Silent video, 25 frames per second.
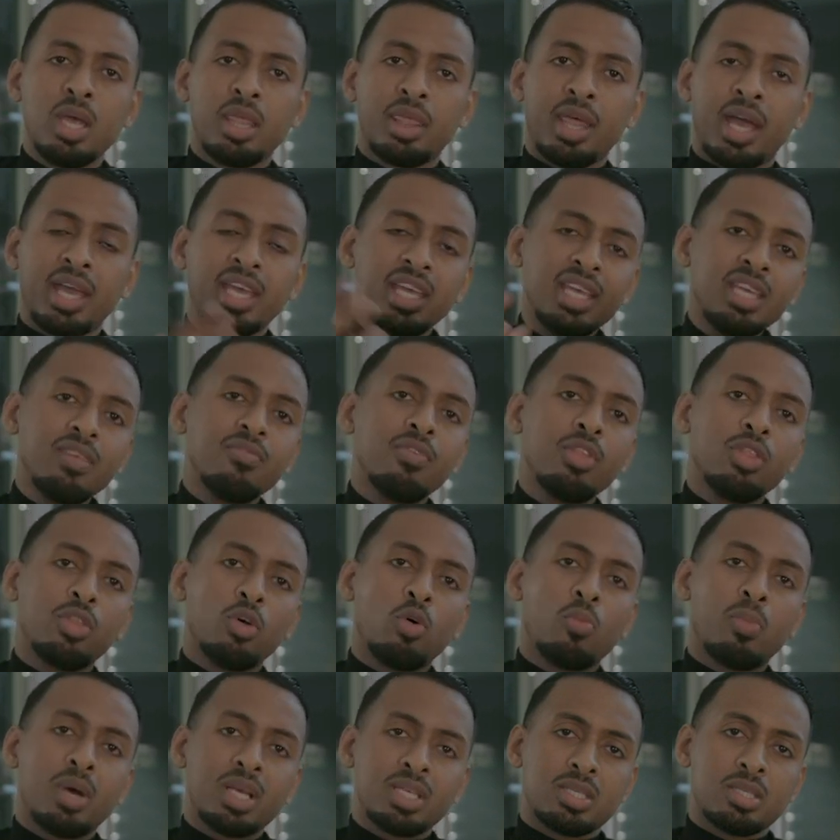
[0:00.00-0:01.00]
that even
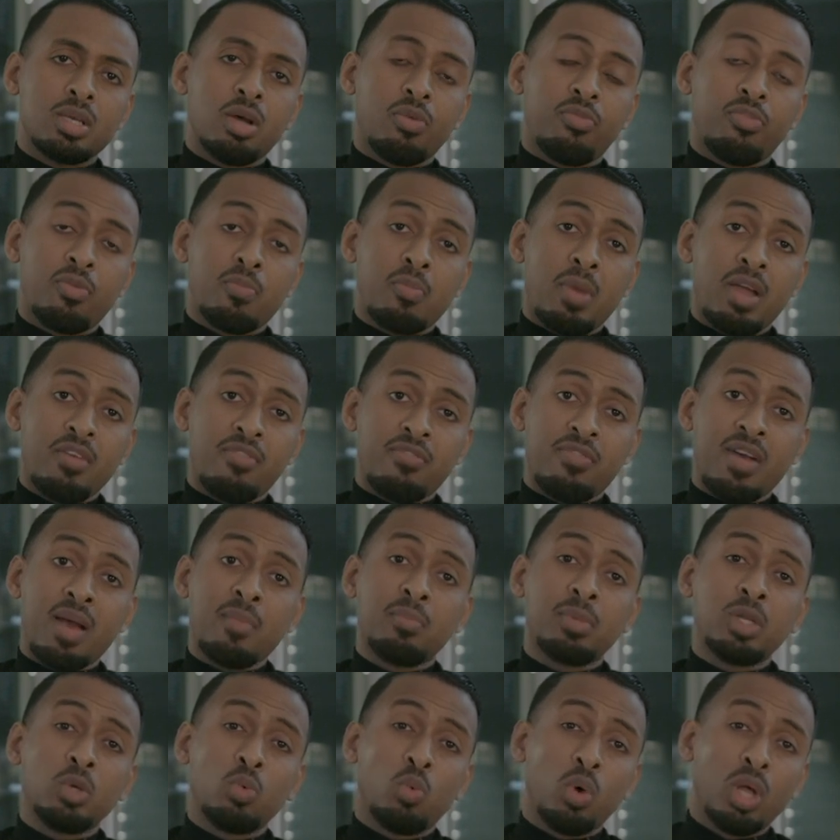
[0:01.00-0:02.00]
though myself and my
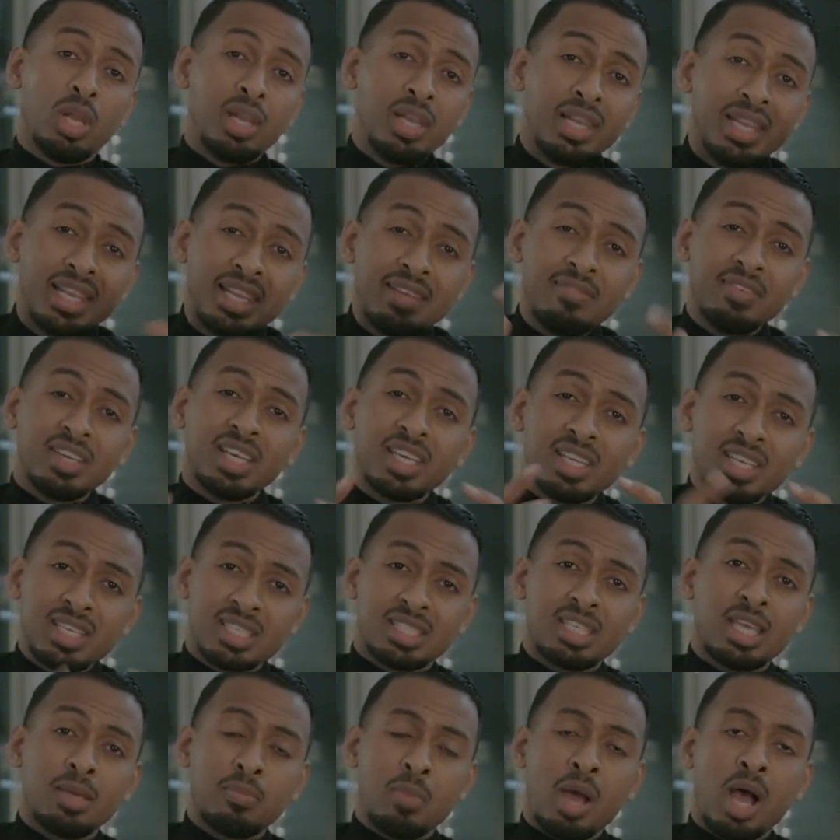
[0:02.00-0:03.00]
family were living in the
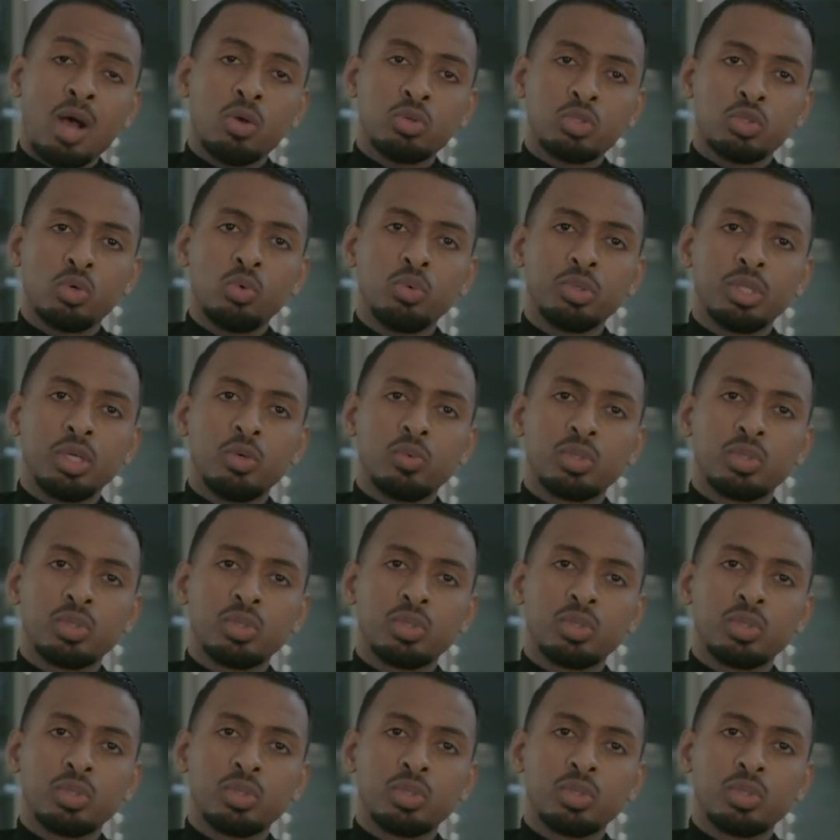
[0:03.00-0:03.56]
same household,